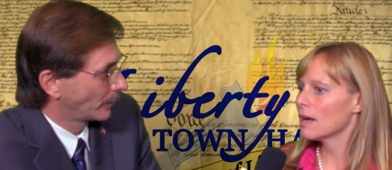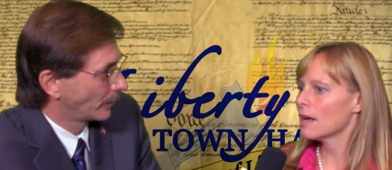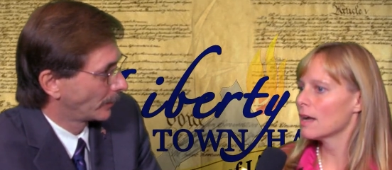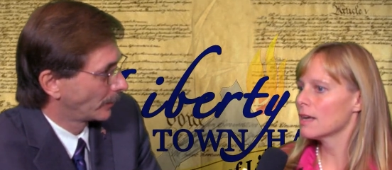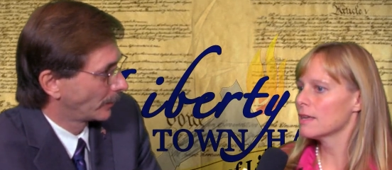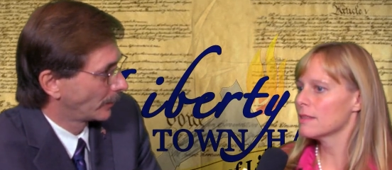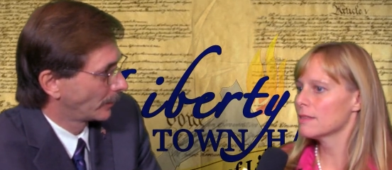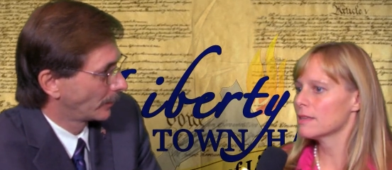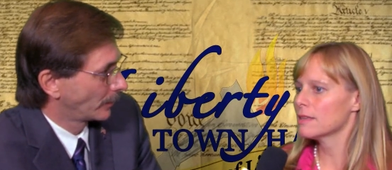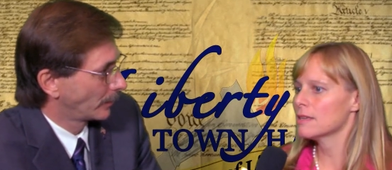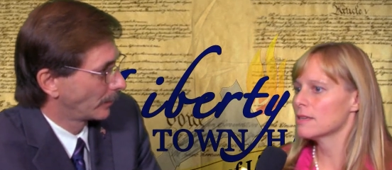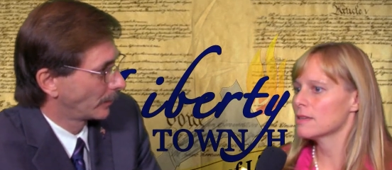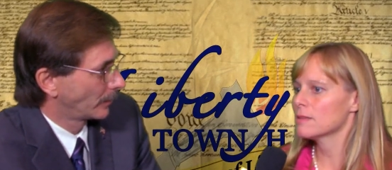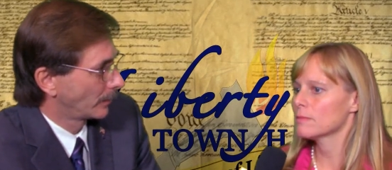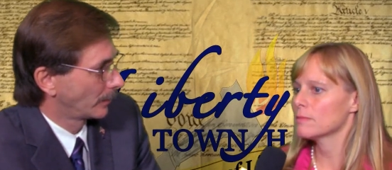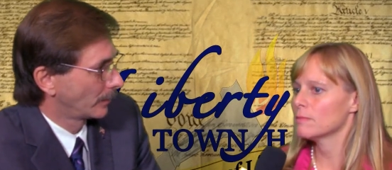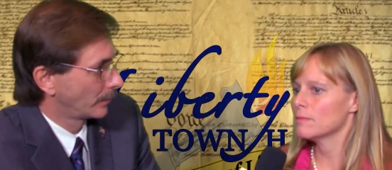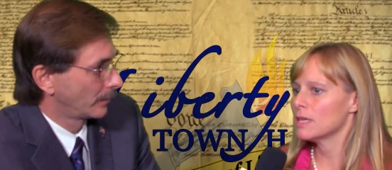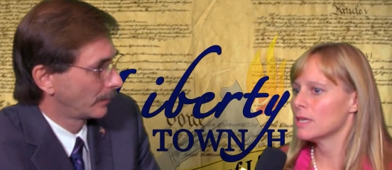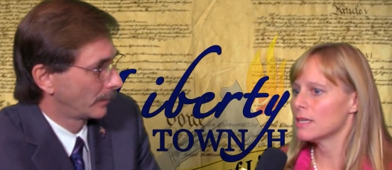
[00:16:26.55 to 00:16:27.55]
Speaker 1: I
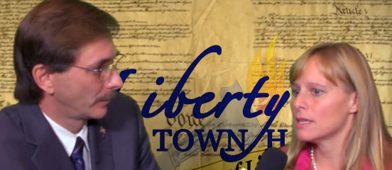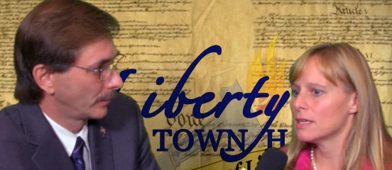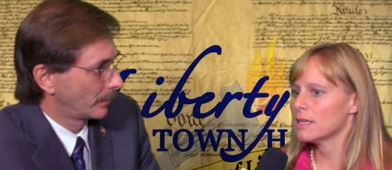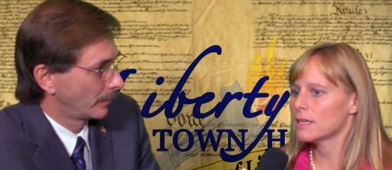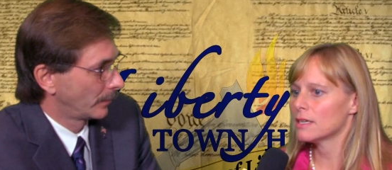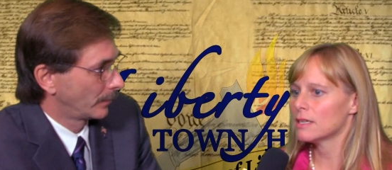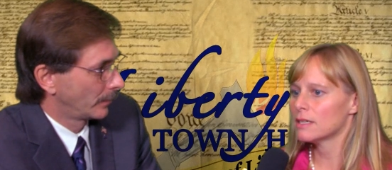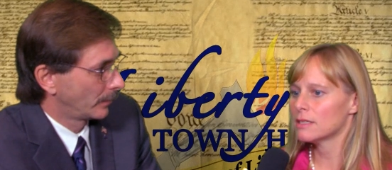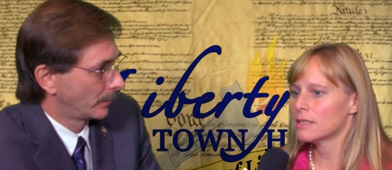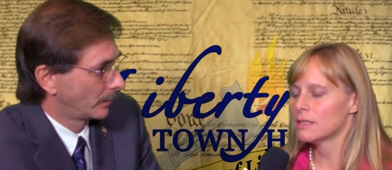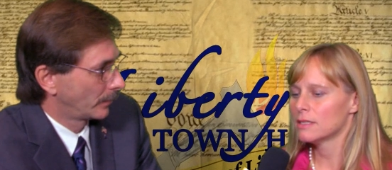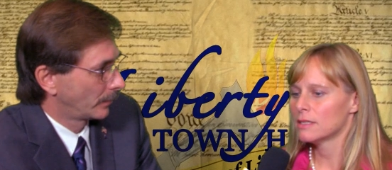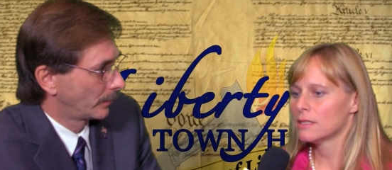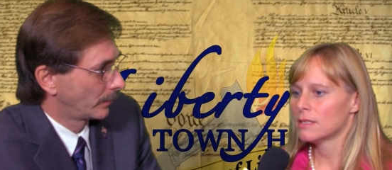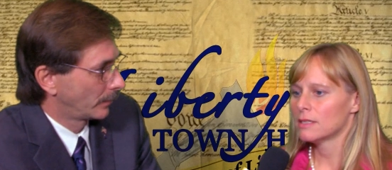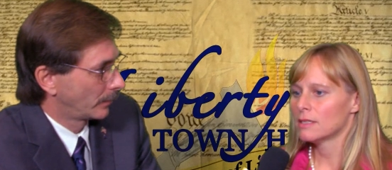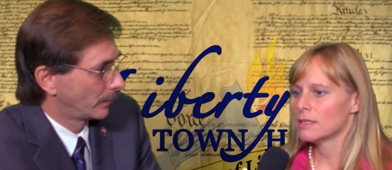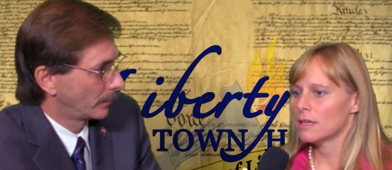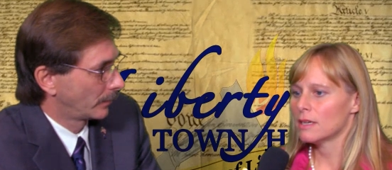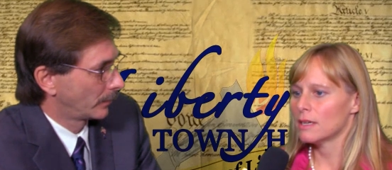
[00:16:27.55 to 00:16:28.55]
think media
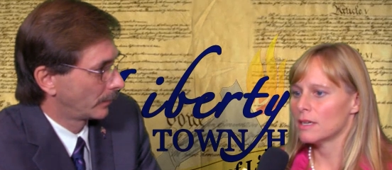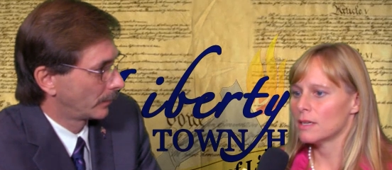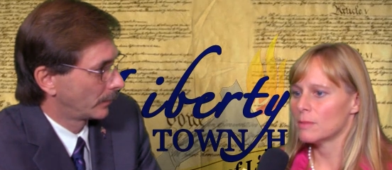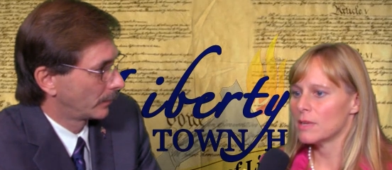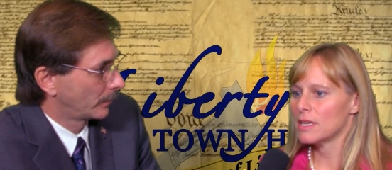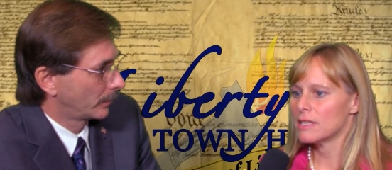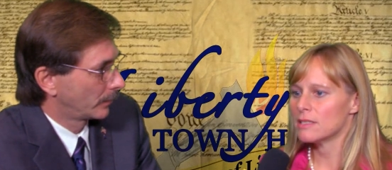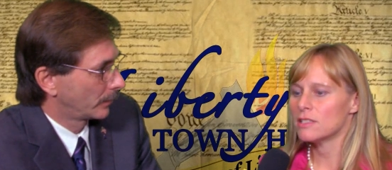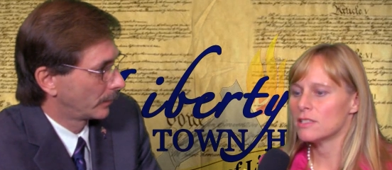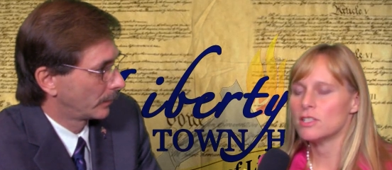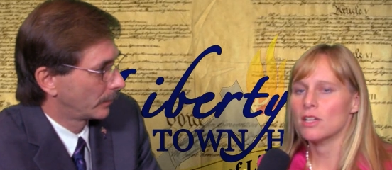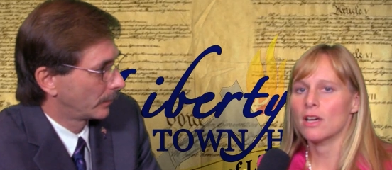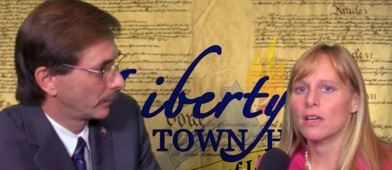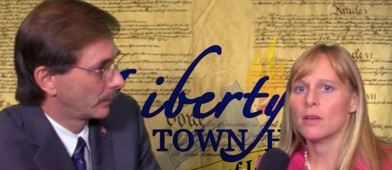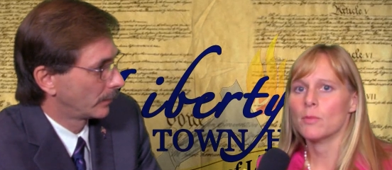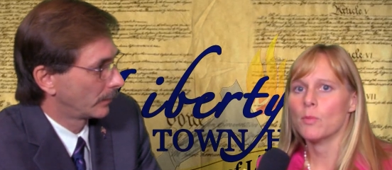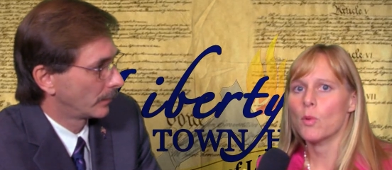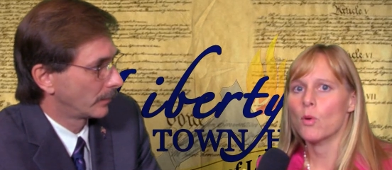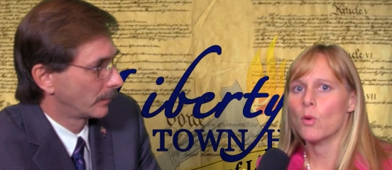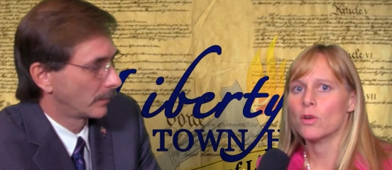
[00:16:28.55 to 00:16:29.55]
um, has done
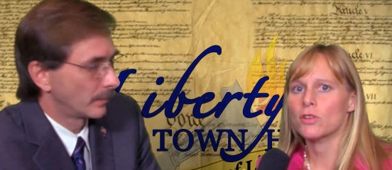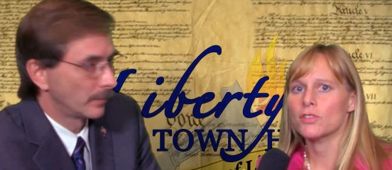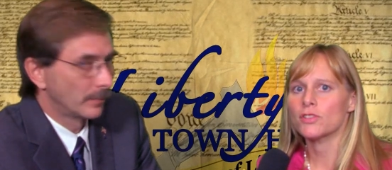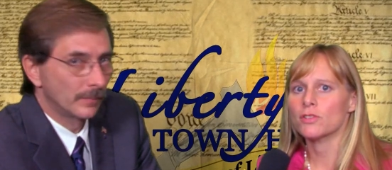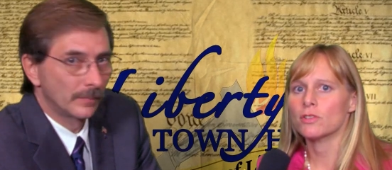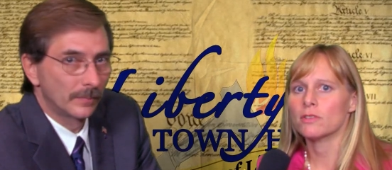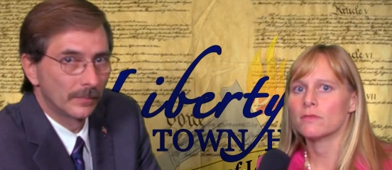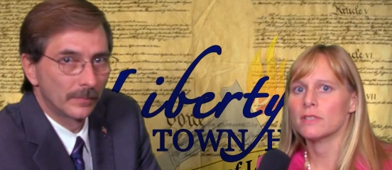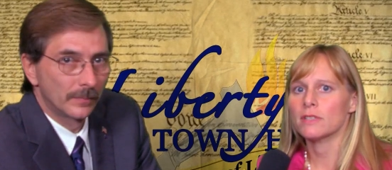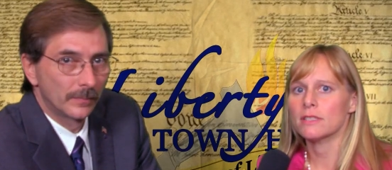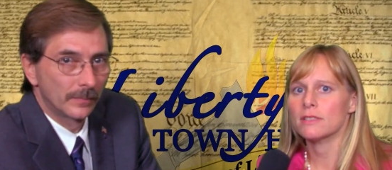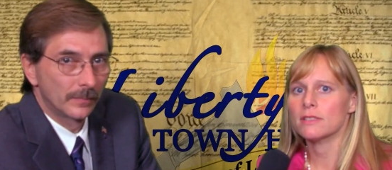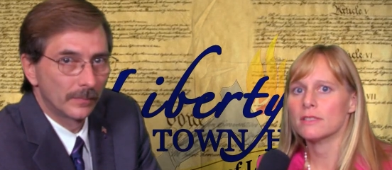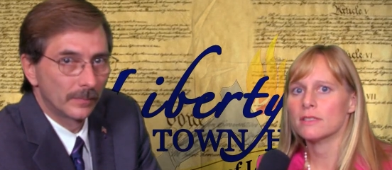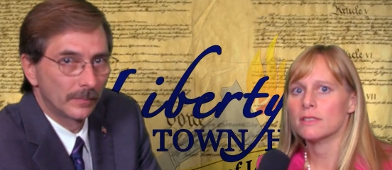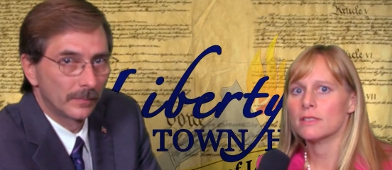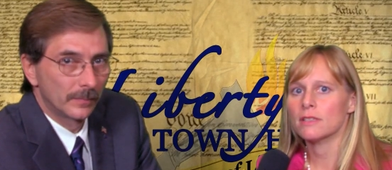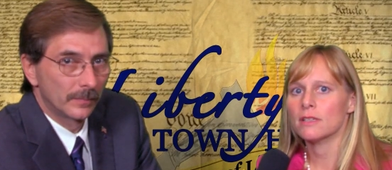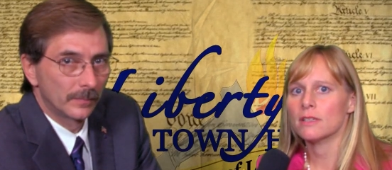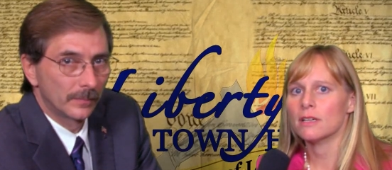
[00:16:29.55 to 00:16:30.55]
a poor
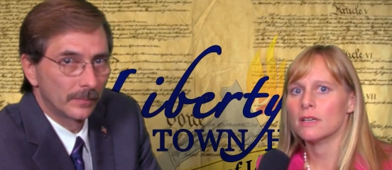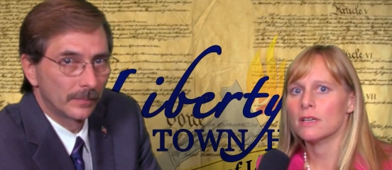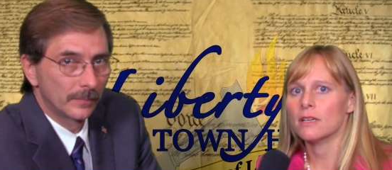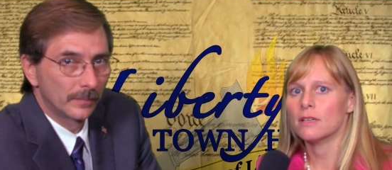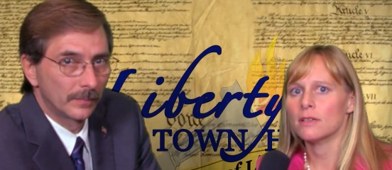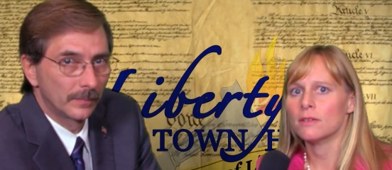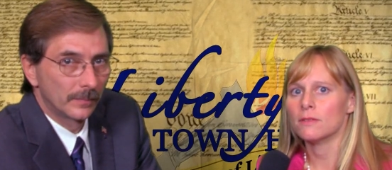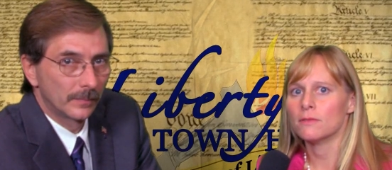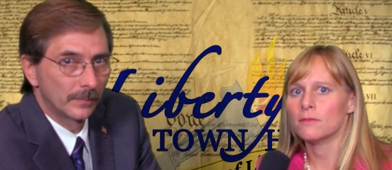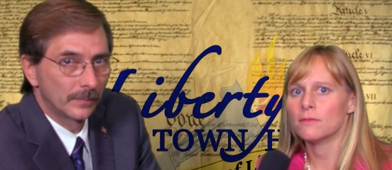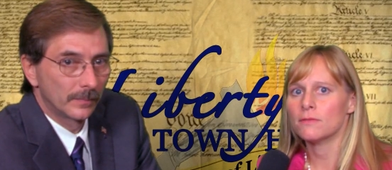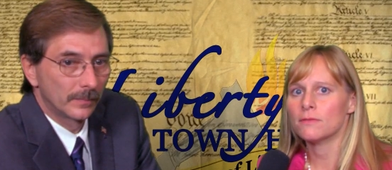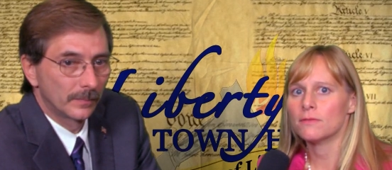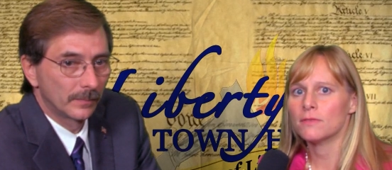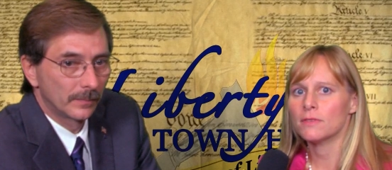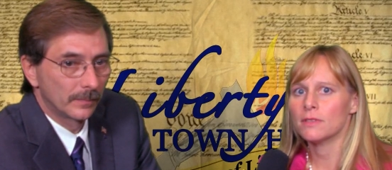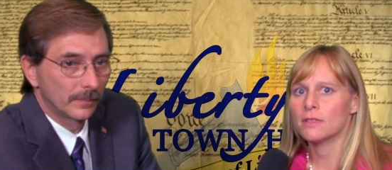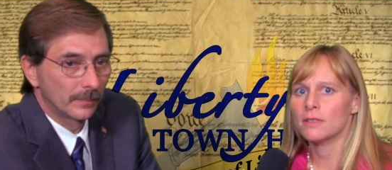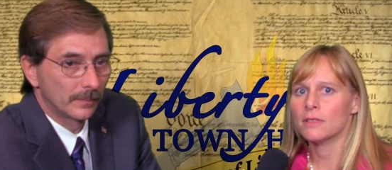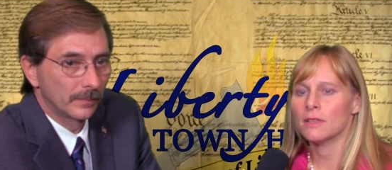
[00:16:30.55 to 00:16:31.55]
service
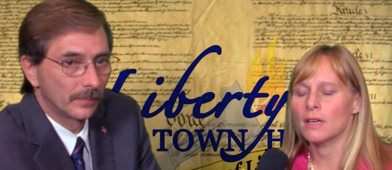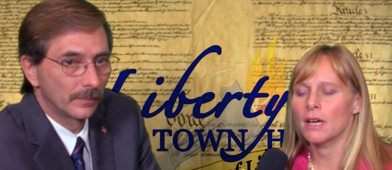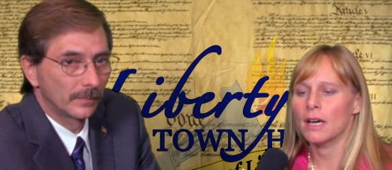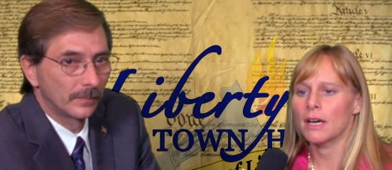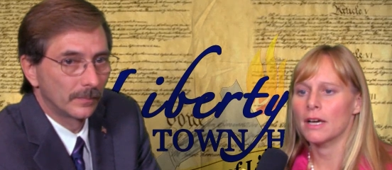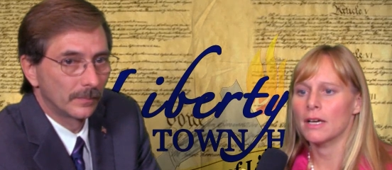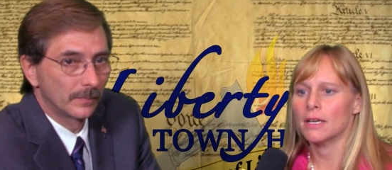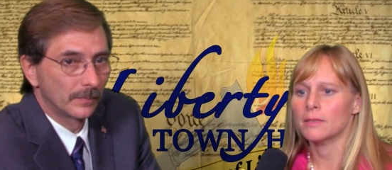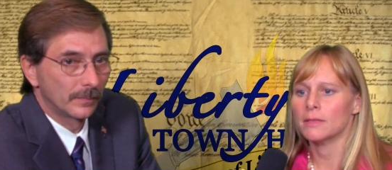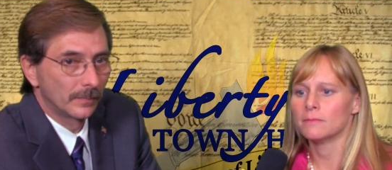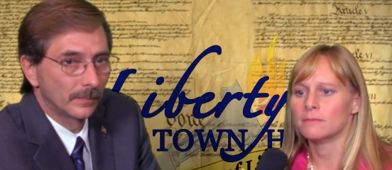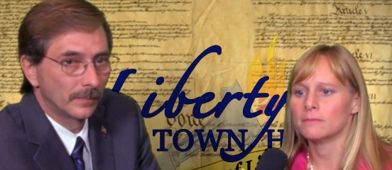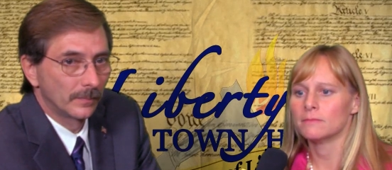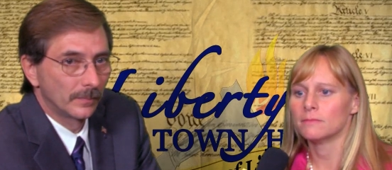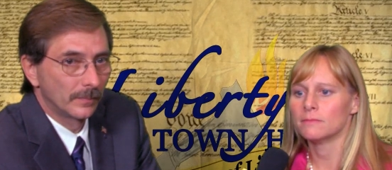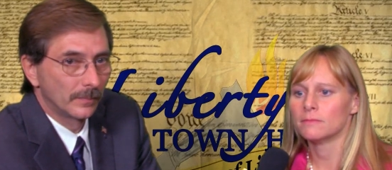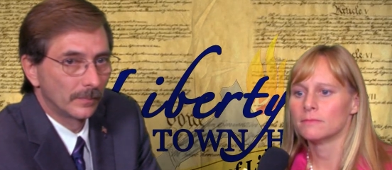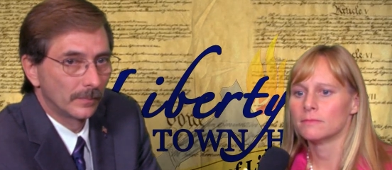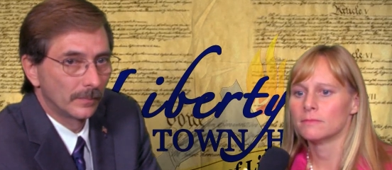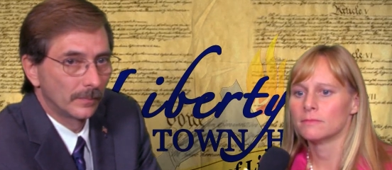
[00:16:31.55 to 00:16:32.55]
of um,